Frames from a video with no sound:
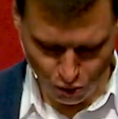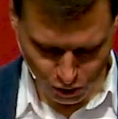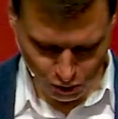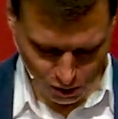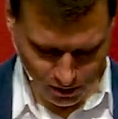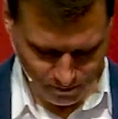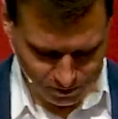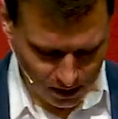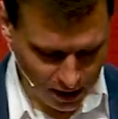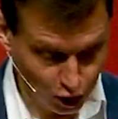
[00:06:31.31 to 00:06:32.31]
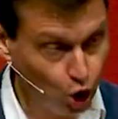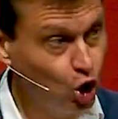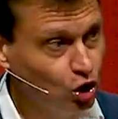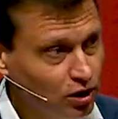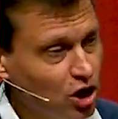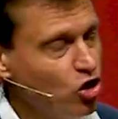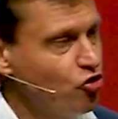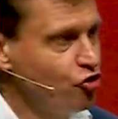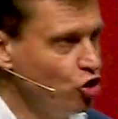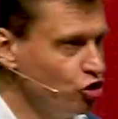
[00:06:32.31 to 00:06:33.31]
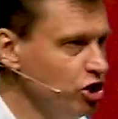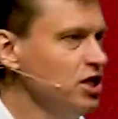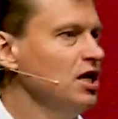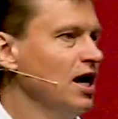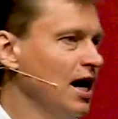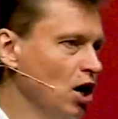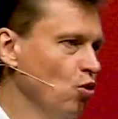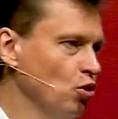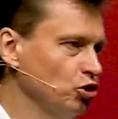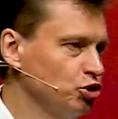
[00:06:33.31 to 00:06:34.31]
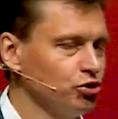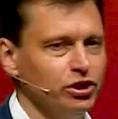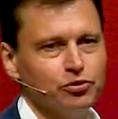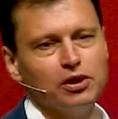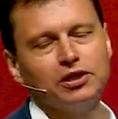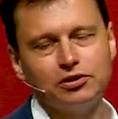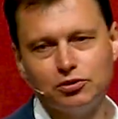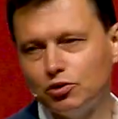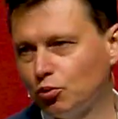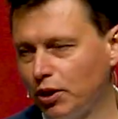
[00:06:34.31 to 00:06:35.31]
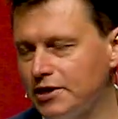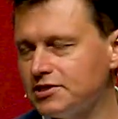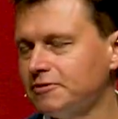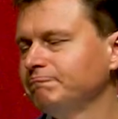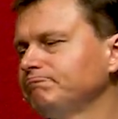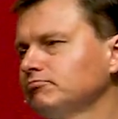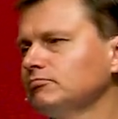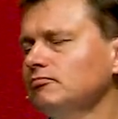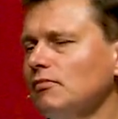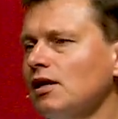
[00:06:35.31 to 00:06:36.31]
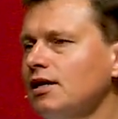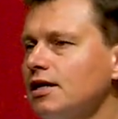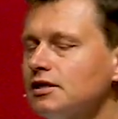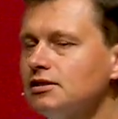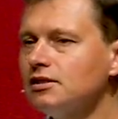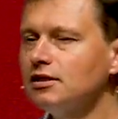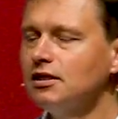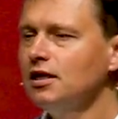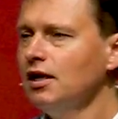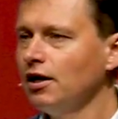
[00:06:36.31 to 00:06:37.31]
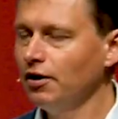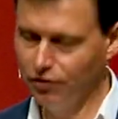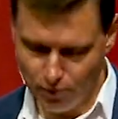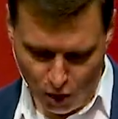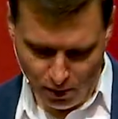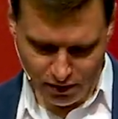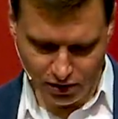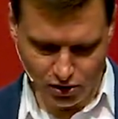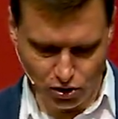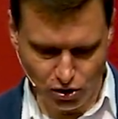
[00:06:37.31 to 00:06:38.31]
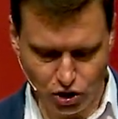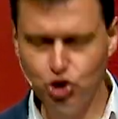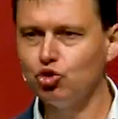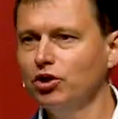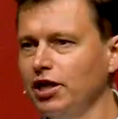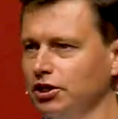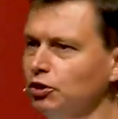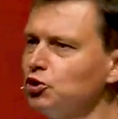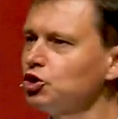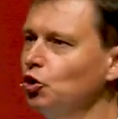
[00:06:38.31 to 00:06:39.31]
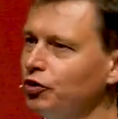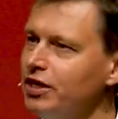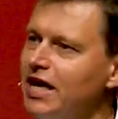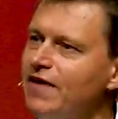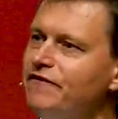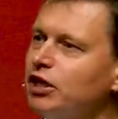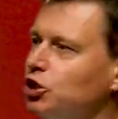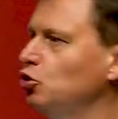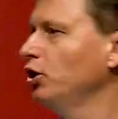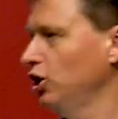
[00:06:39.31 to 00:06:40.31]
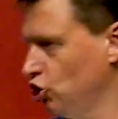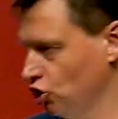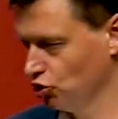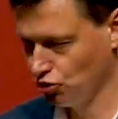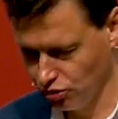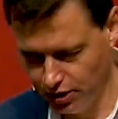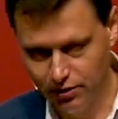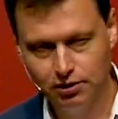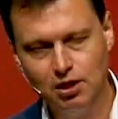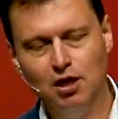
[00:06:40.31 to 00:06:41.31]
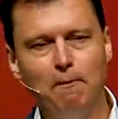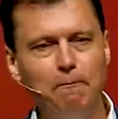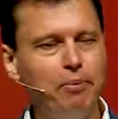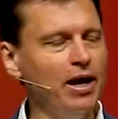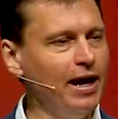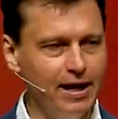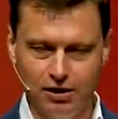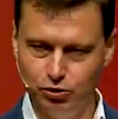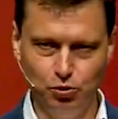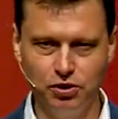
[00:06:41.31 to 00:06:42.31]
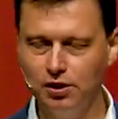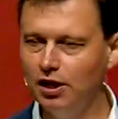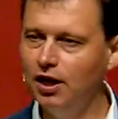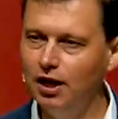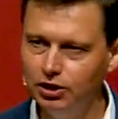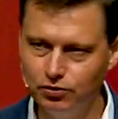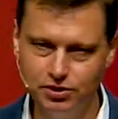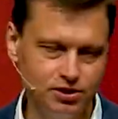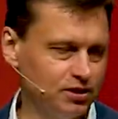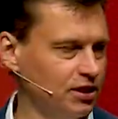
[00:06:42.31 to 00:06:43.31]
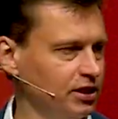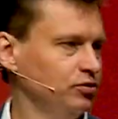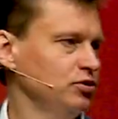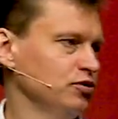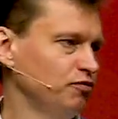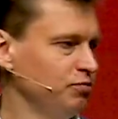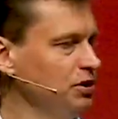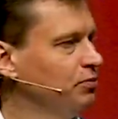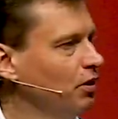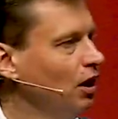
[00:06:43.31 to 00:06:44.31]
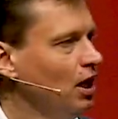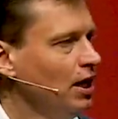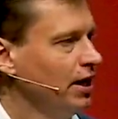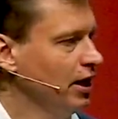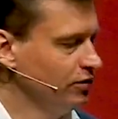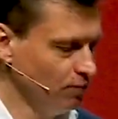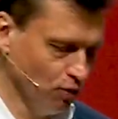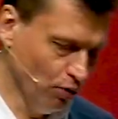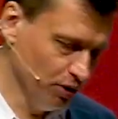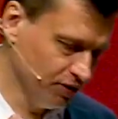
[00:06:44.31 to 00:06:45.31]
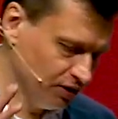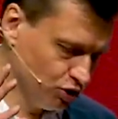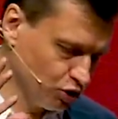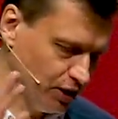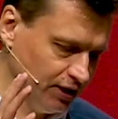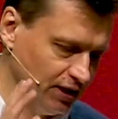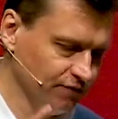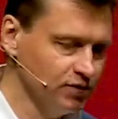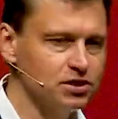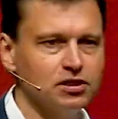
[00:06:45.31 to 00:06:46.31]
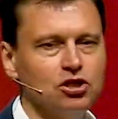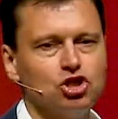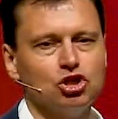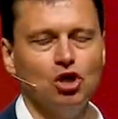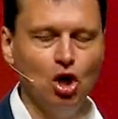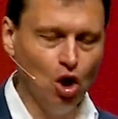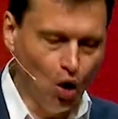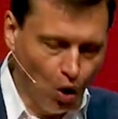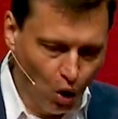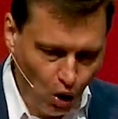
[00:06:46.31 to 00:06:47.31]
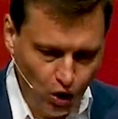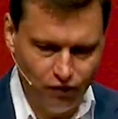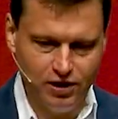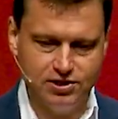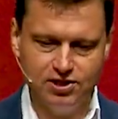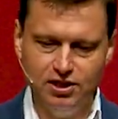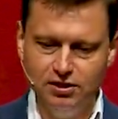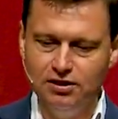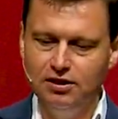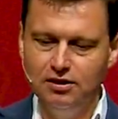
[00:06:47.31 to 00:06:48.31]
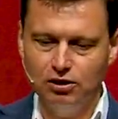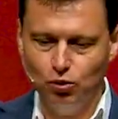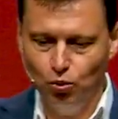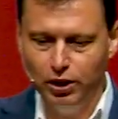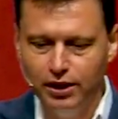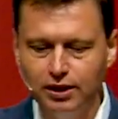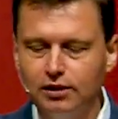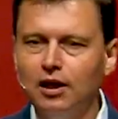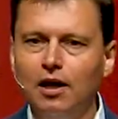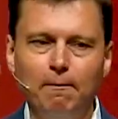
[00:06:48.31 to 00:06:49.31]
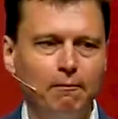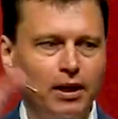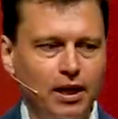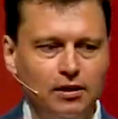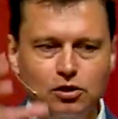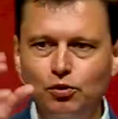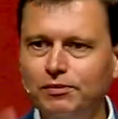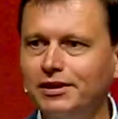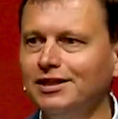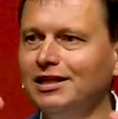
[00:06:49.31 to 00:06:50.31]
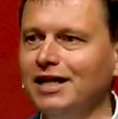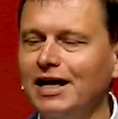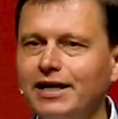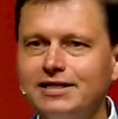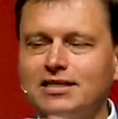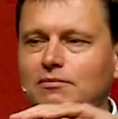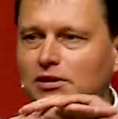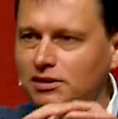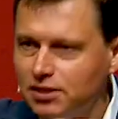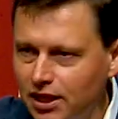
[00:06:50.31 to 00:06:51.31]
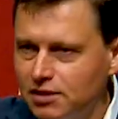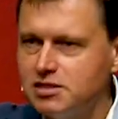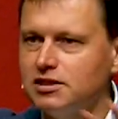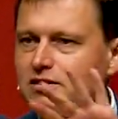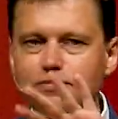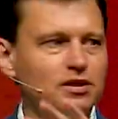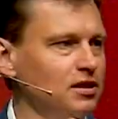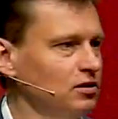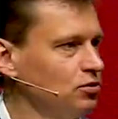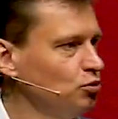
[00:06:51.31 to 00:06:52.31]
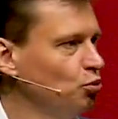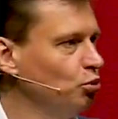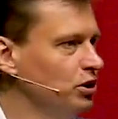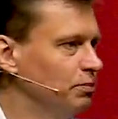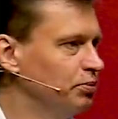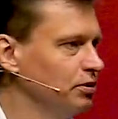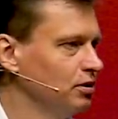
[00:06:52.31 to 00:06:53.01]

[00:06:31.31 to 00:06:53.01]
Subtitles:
we took a long 30-hour train ride to the west. And the moment that train, it was called the evacuation train, packed with hundreds and hundreds of people. And the moment that train left the station, all of us sitting in that wagon, men and women alike, simultaneously began to weep,